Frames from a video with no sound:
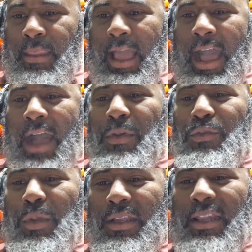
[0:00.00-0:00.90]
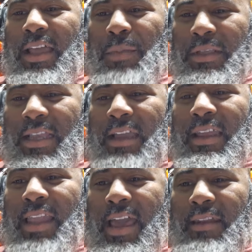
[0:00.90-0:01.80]
I was with Columbia, South
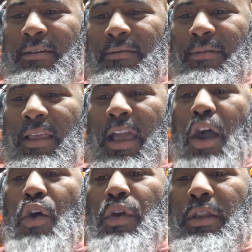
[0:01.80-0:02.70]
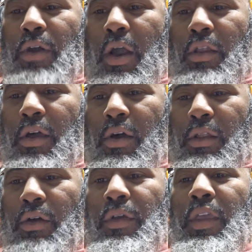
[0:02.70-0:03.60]
Carolina. Oh, hold on, hold
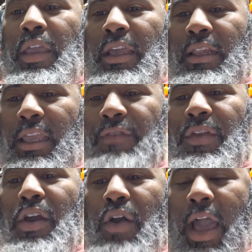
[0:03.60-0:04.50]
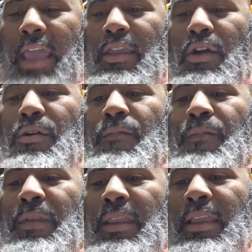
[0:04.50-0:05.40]
on. Cleveland, Ohio,
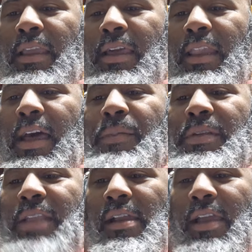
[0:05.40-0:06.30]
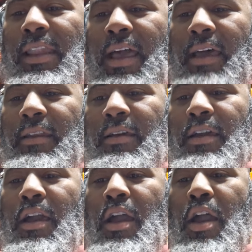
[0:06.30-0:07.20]
Columbia, South Carolina,
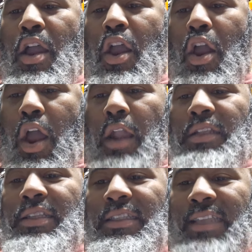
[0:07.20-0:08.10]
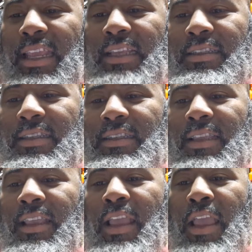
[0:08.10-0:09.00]
Arlington, Texas,
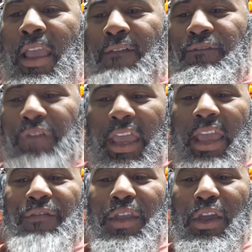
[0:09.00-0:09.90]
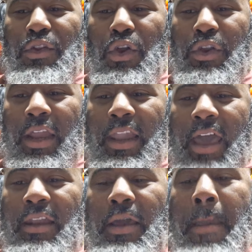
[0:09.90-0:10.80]
Fayetteville, North
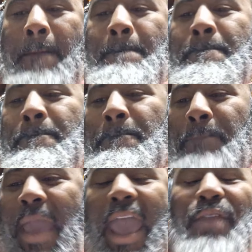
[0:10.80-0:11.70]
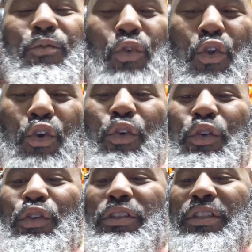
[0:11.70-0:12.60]
Carolina, Baton
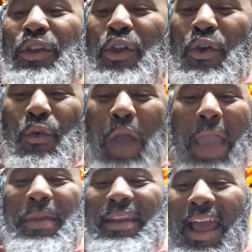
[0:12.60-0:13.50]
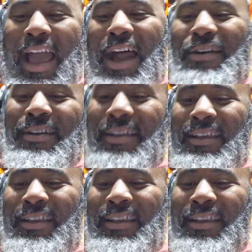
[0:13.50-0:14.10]
Rouge, wipe it down.